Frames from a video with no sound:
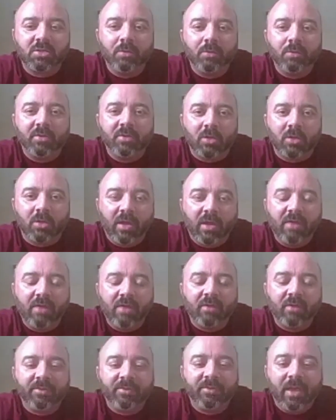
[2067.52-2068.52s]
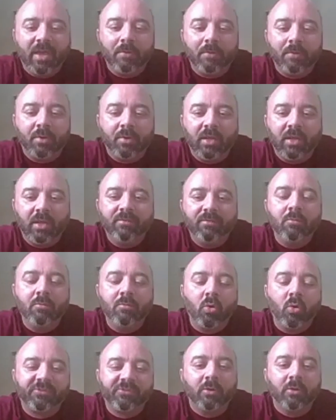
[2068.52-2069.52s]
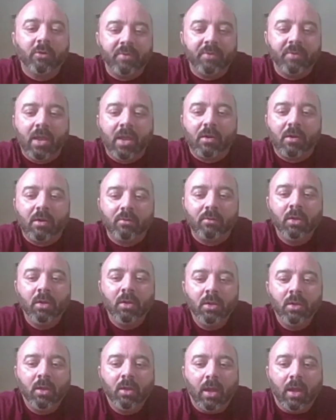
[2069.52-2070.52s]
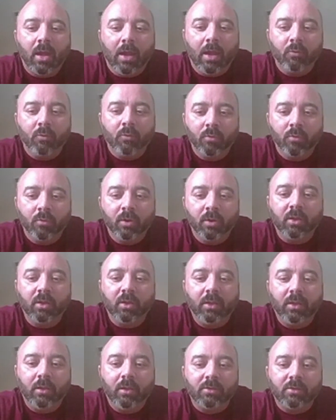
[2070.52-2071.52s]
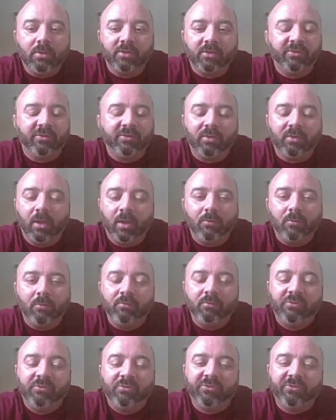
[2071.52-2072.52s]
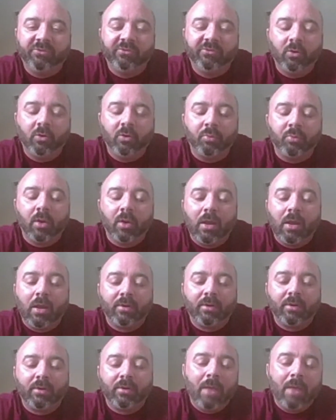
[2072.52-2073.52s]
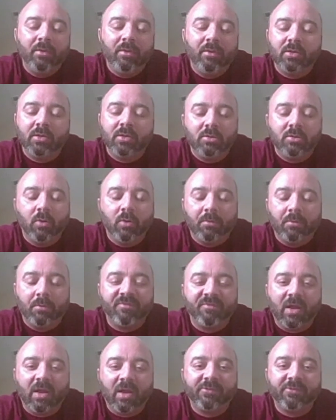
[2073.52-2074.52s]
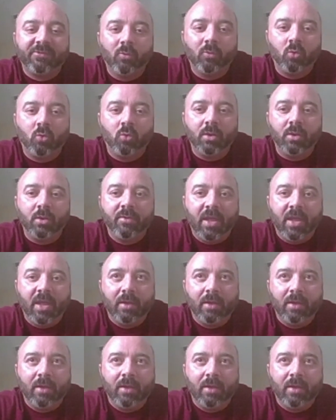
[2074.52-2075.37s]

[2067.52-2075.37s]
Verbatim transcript: that y'all have like that, but even more so now, I really just am so proud and happy that you were able to find someone that